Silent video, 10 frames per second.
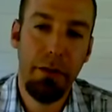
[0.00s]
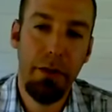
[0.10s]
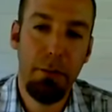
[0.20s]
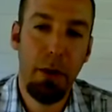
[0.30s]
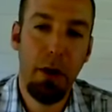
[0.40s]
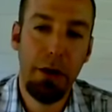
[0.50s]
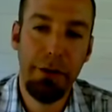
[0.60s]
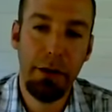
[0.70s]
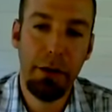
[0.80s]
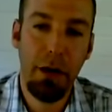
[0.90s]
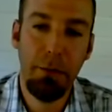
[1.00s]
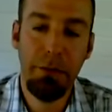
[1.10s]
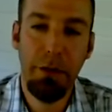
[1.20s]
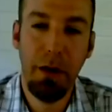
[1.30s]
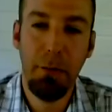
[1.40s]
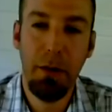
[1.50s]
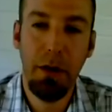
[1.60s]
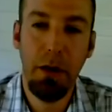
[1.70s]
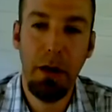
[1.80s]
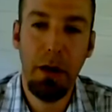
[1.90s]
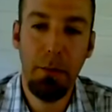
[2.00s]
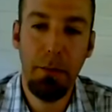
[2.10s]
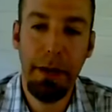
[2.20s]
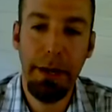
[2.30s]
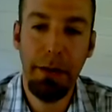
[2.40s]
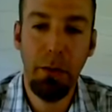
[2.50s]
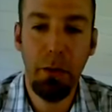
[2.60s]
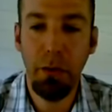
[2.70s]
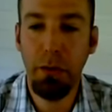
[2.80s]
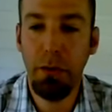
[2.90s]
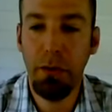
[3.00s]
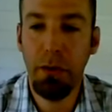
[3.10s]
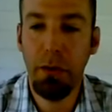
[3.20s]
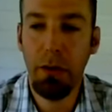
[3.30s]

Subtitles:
the part of it comes from a Google